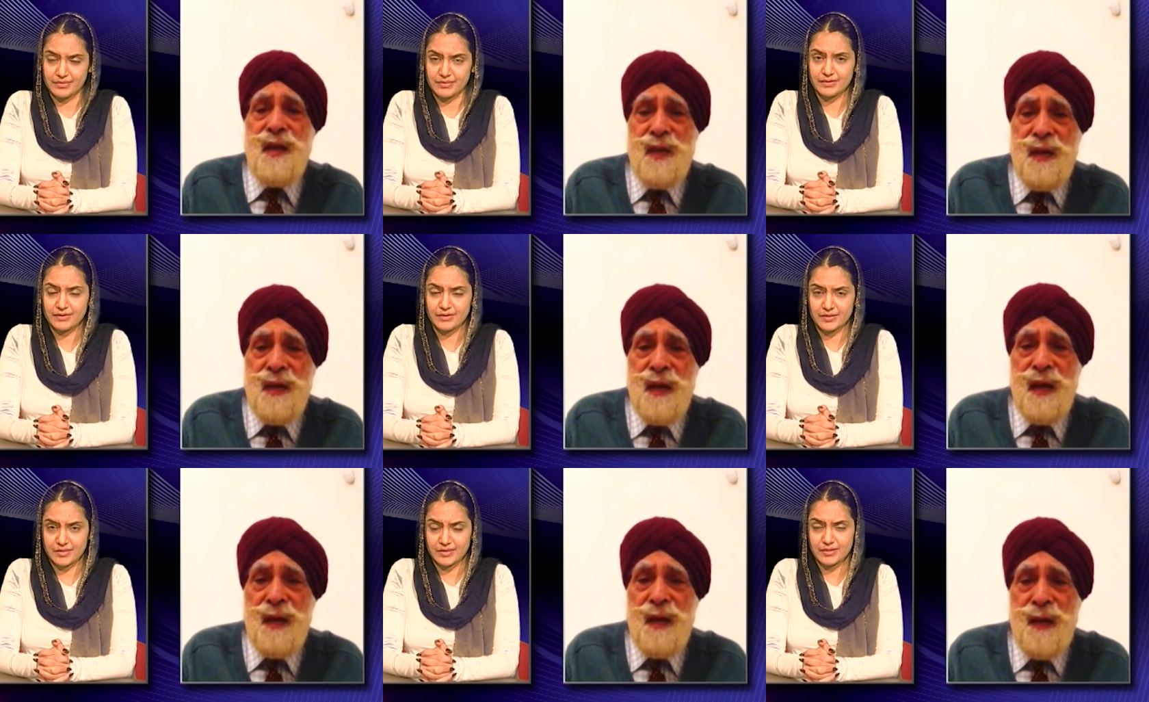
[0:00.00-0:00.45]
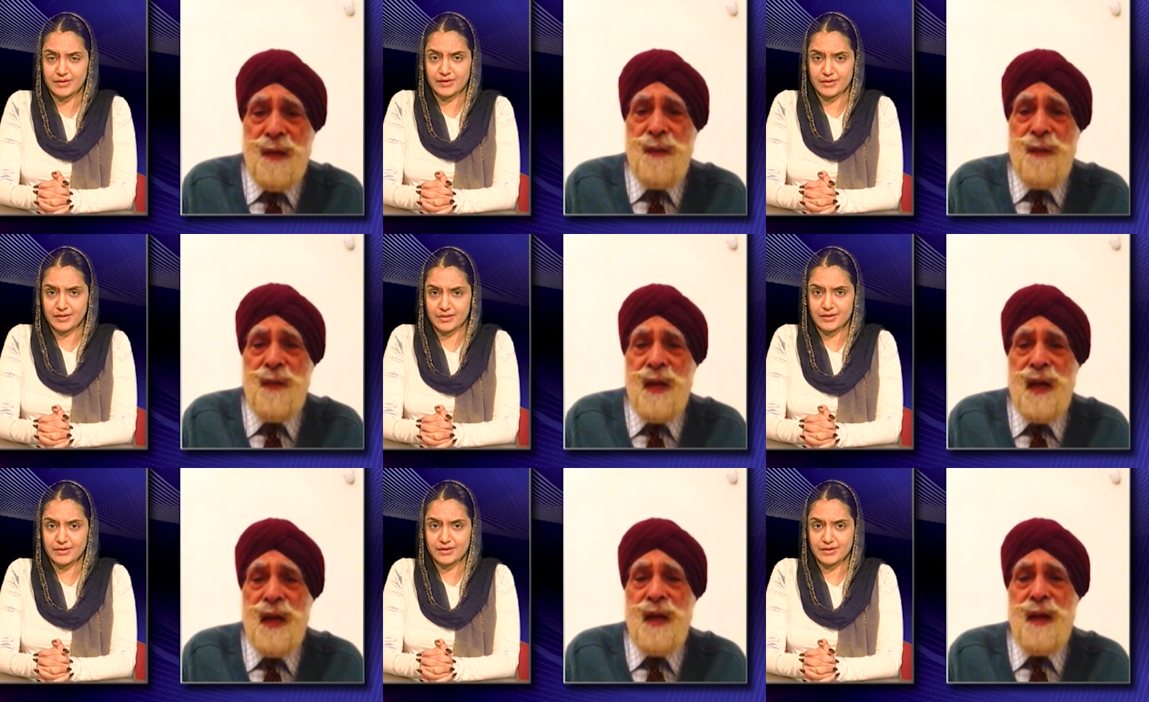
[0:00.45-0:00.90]
Speaker 1: um,
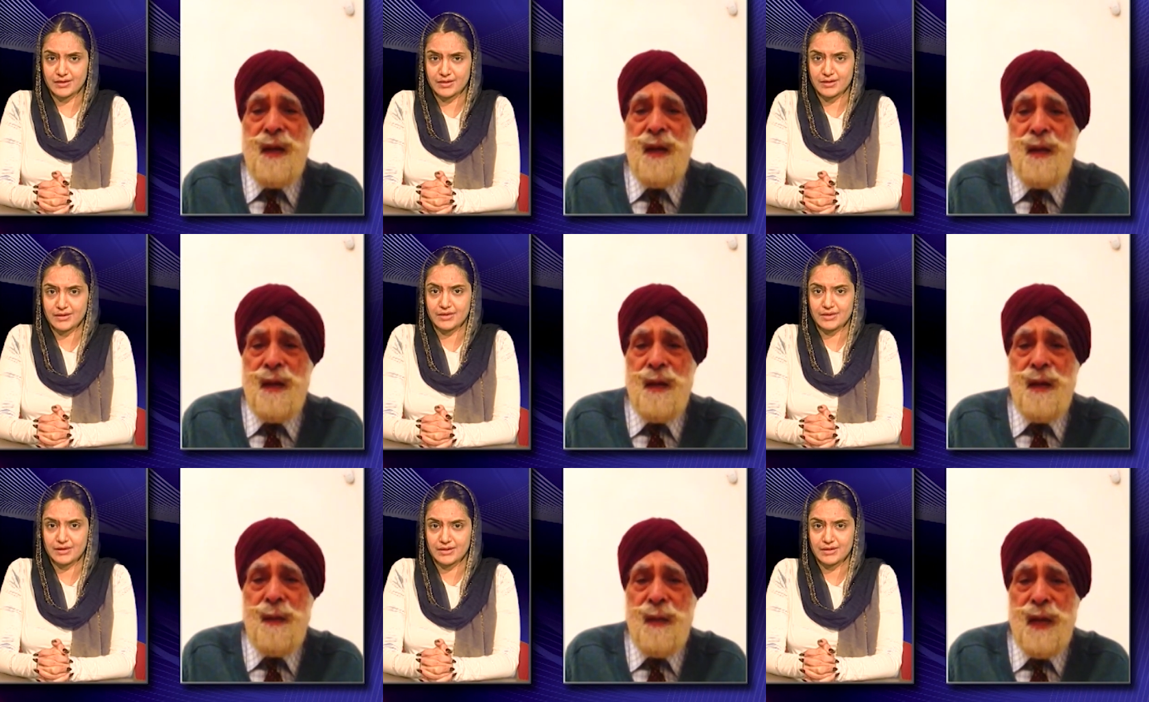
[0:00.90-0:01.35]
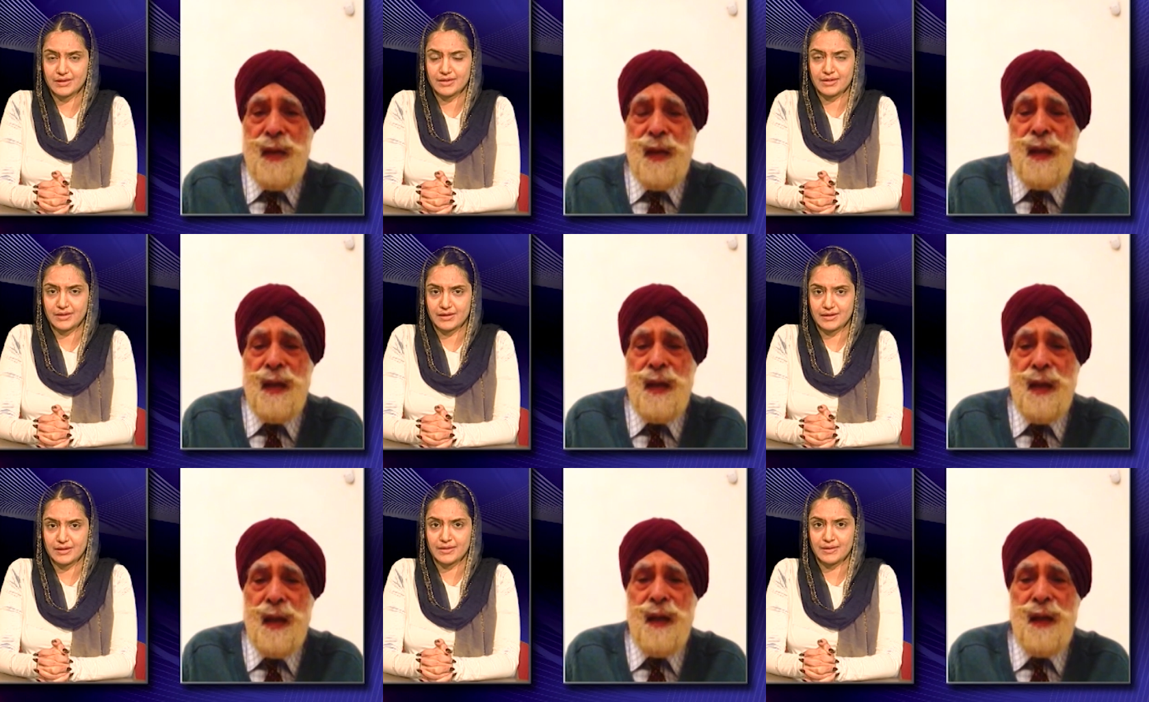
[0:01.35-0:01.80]
and the
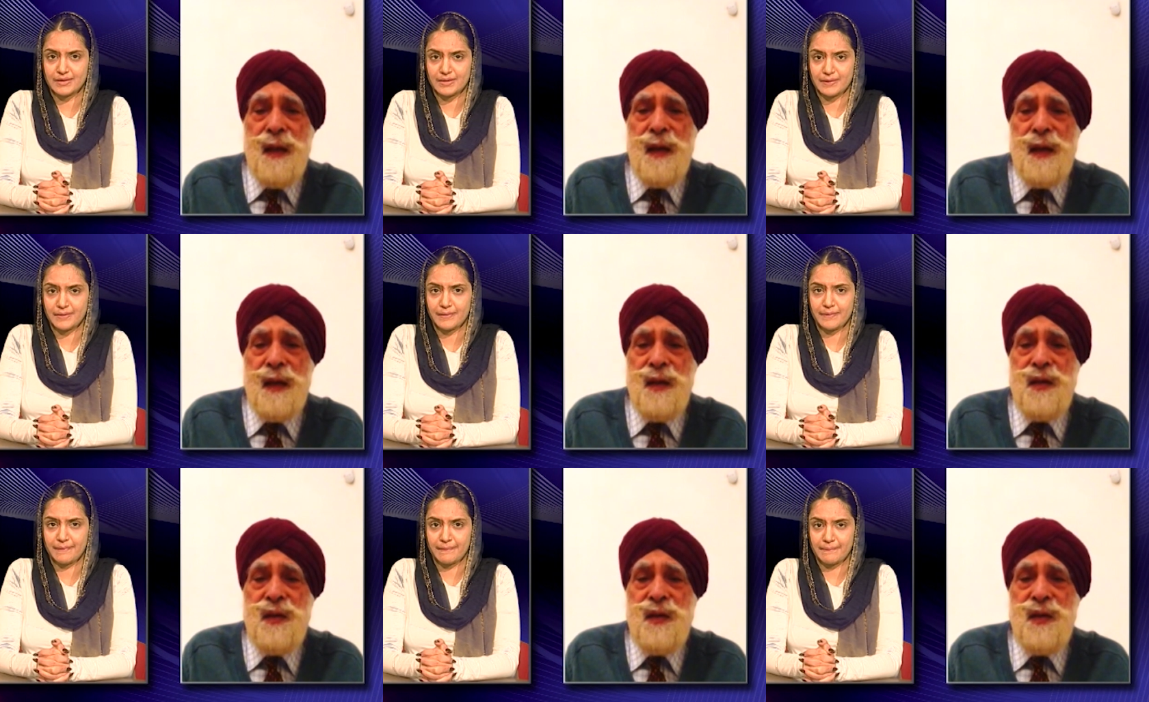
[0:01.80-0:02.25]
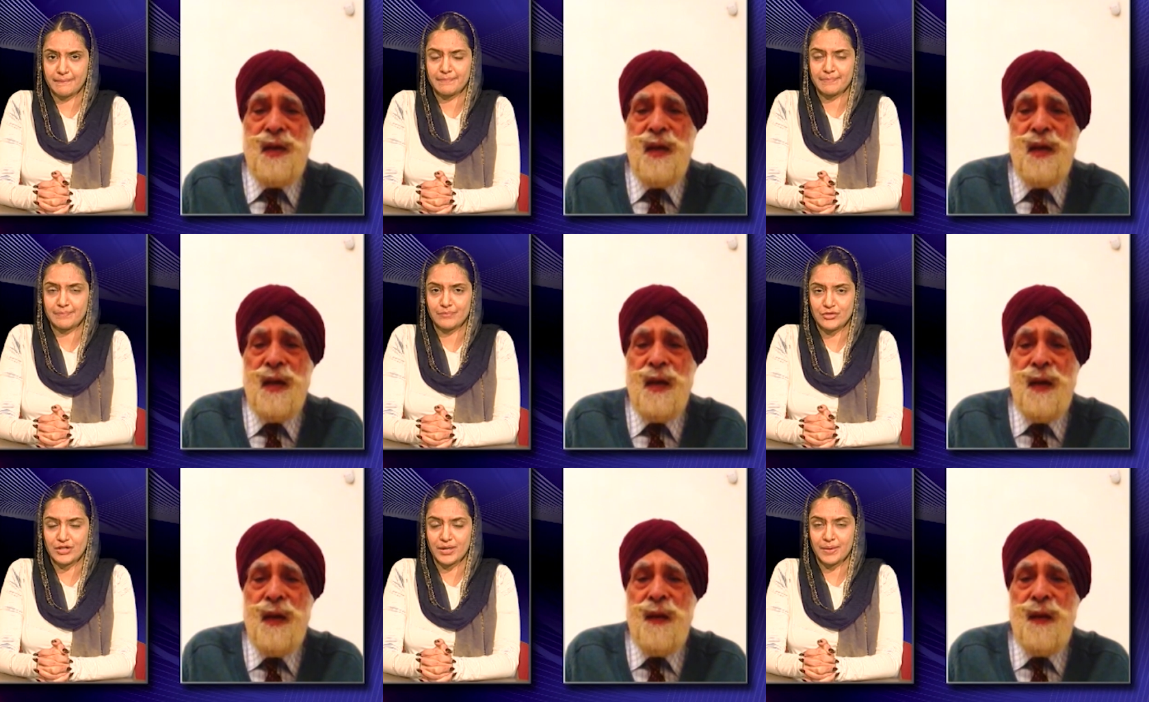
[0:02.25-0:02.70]
English.
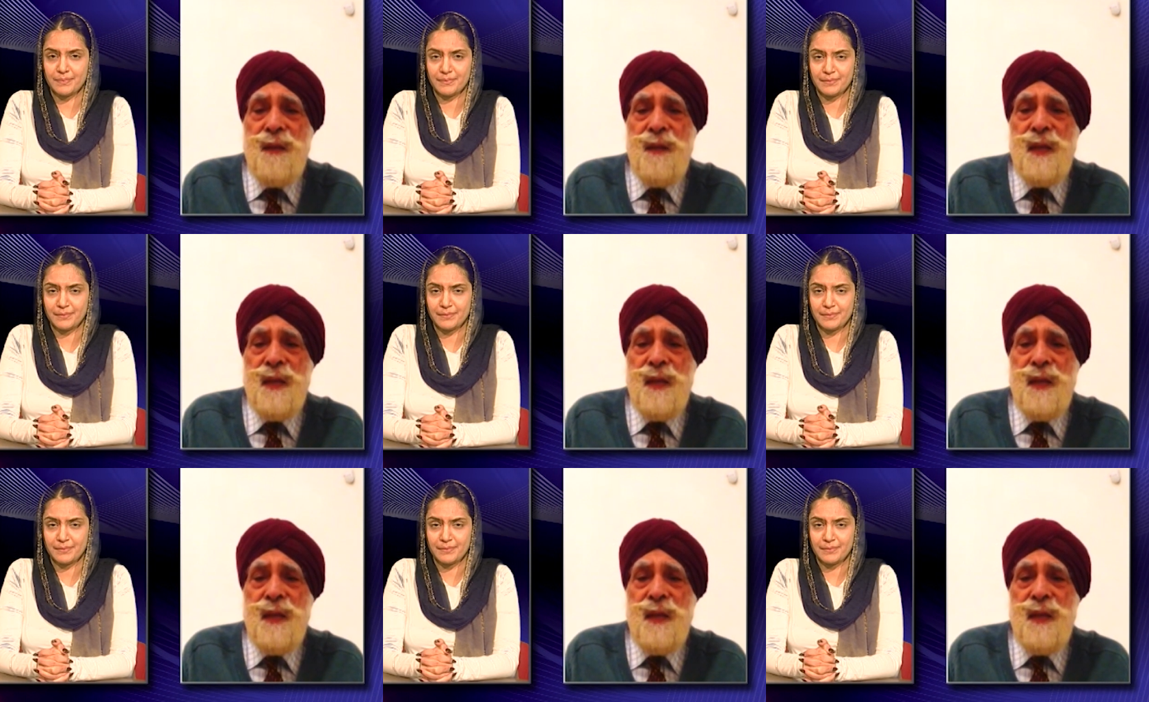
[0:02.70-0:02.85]
Yep.